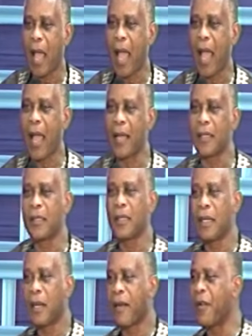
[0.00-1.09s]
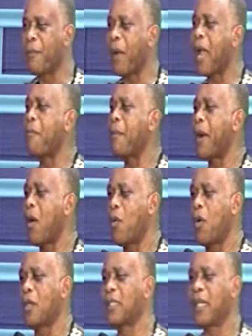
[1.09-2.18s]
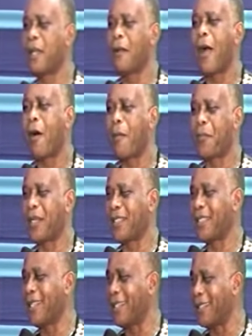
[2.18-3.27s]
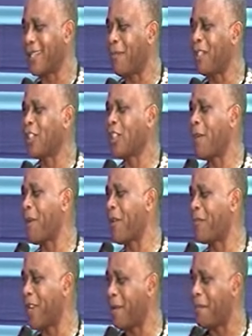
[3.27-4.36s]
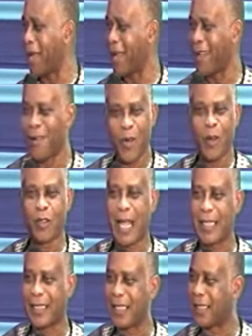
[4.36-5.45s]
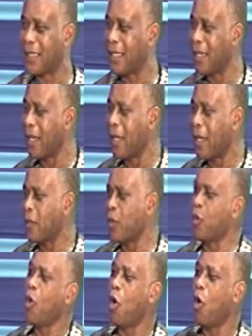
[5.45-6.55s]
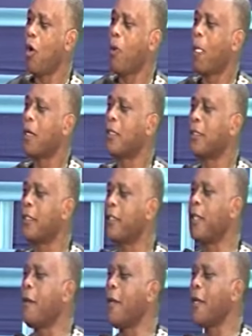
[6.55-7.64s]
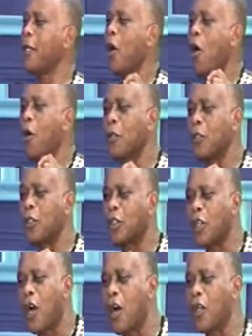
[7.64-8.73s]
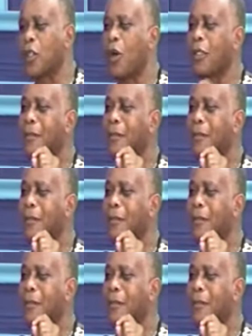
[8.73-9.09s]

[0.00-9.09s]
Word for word: And Reverend Panya Baba, who was the, our president, I mean, chairman of NEMA, we looked at it. Do you know the church or the